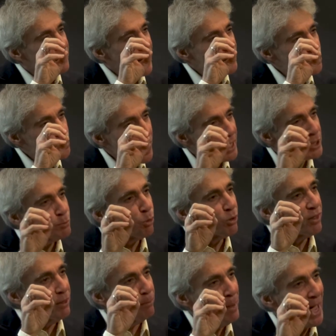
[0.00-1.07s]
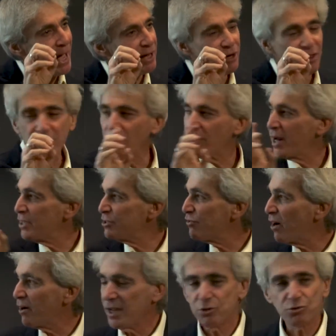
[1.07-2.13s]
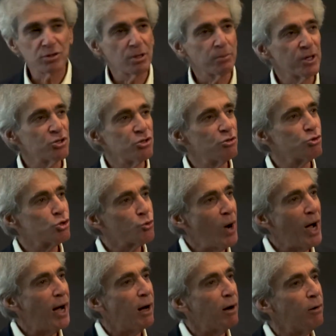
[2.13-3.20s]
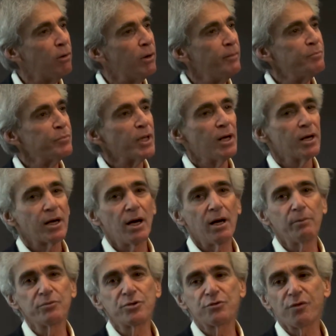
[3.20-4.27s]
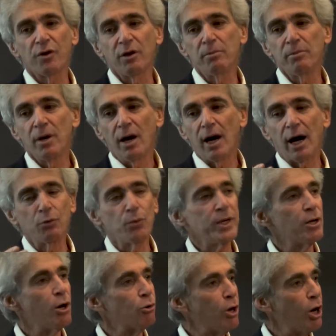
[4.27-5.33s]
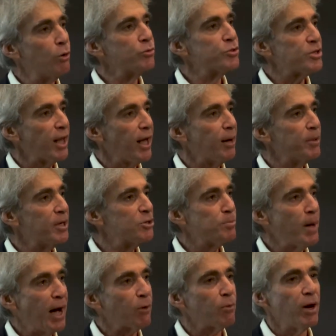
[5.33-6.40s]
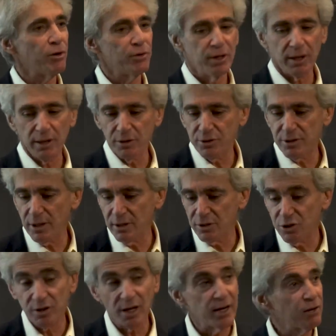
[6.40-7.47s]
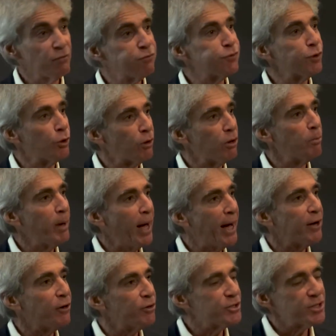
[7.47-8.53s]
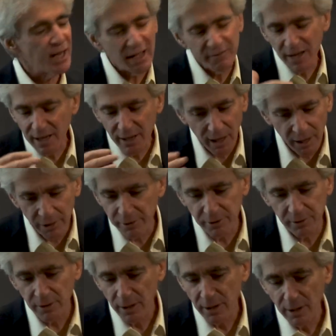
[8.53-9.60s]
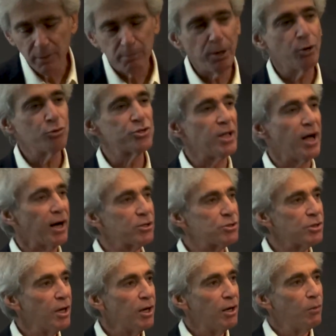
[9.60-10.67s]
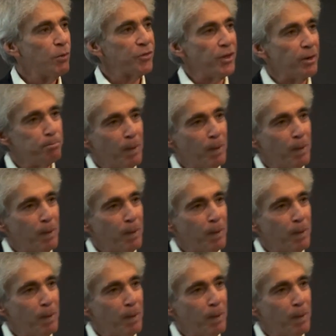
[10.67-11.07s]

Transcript: that transport of the packet of the RNA. He's very interesting because João comes from Enrico Cohn's lab, and his background is in studying floral patterns. And I've had other postdocs with a